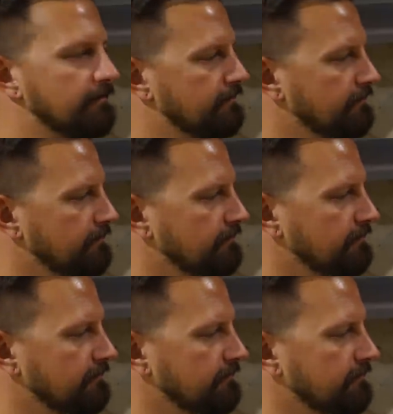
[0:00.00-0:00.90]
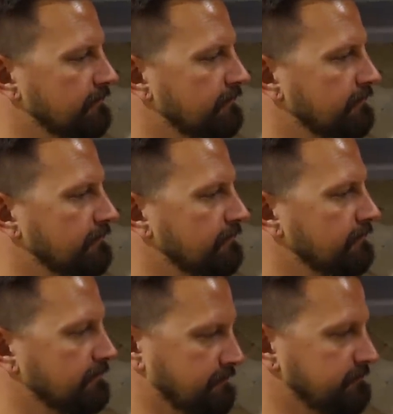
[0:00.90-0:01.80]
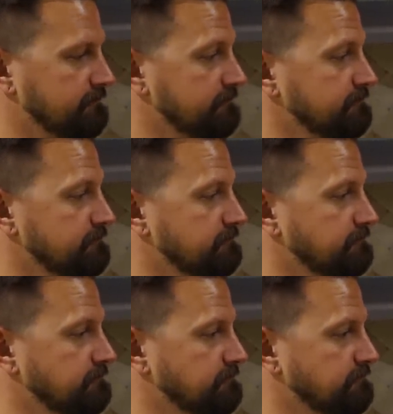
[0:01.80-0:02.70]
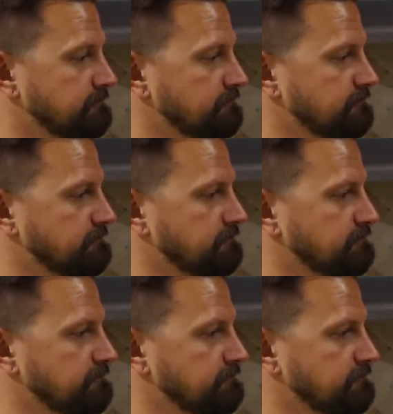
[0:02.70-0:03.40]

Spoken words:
No words are spoken by the person on screen.